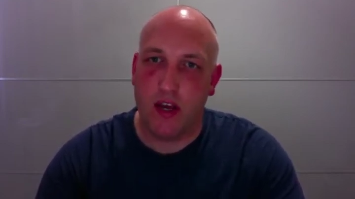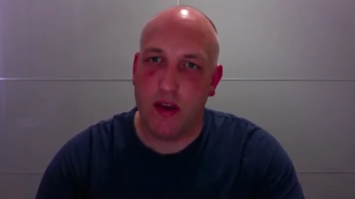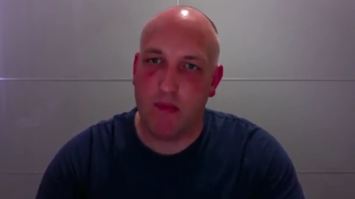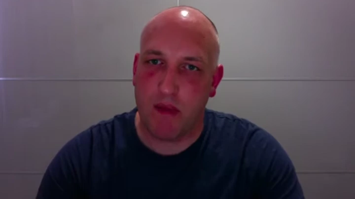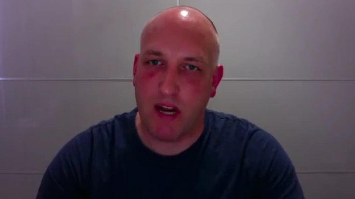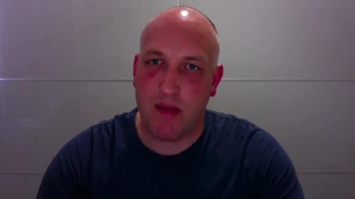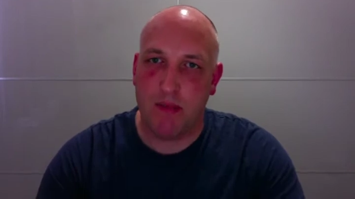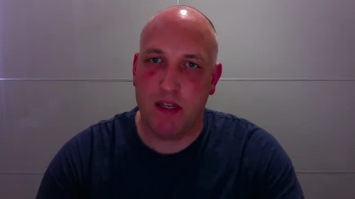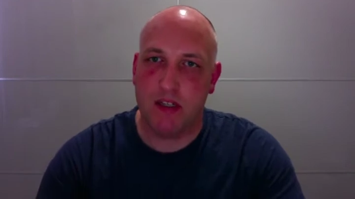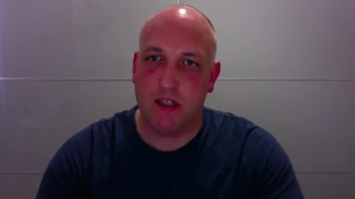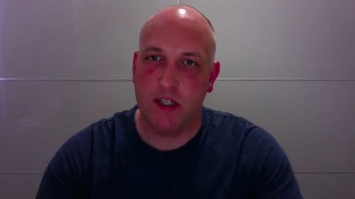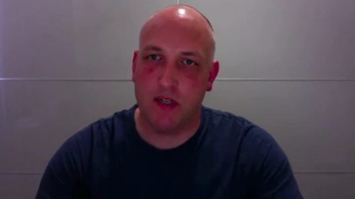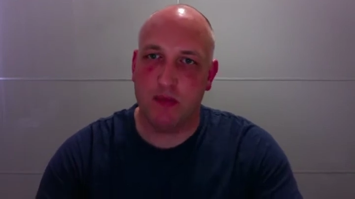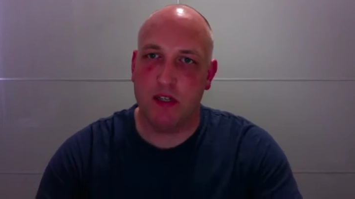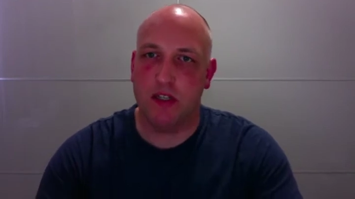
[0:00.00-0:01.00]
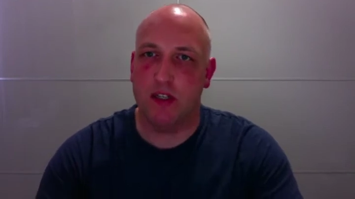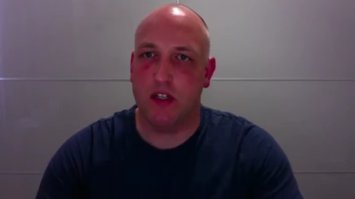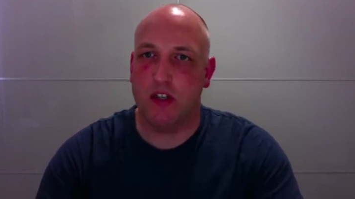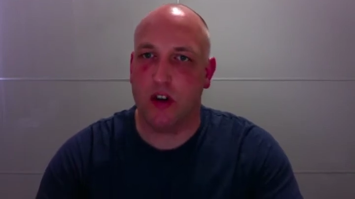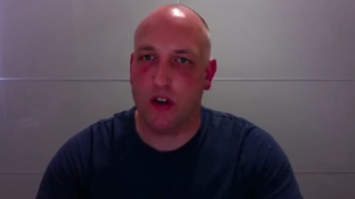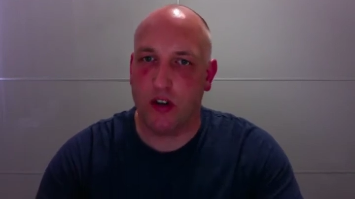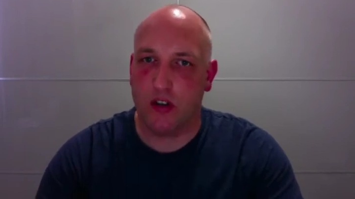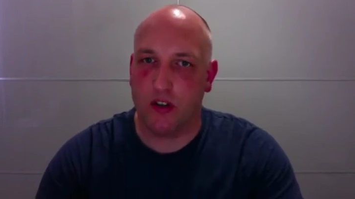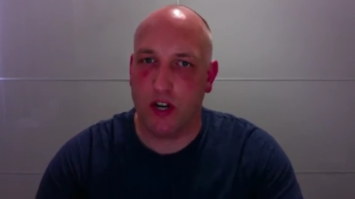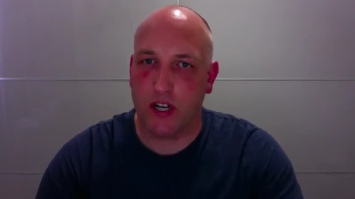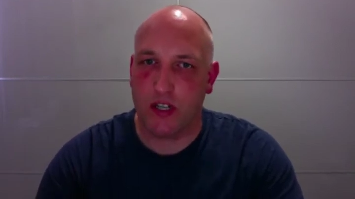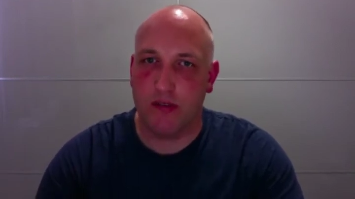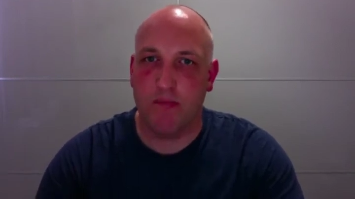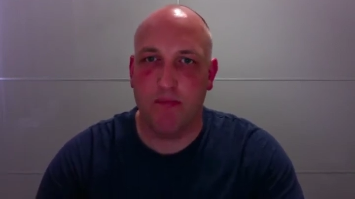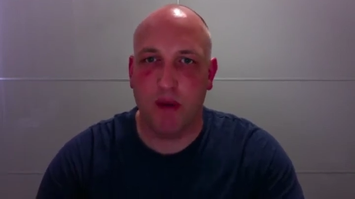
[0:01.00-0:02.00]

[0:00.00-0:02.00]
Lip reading: In many business-to-business contracts,